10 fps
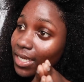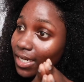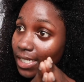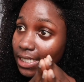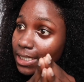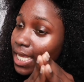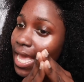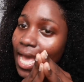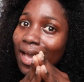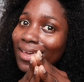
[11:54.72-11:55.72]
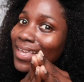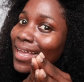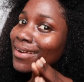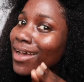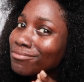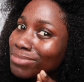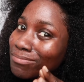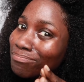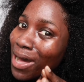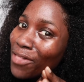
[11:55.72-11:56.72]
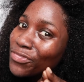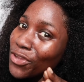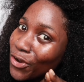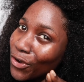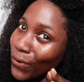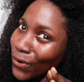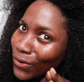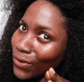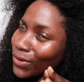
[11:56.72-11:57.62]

because I cannot be bothered.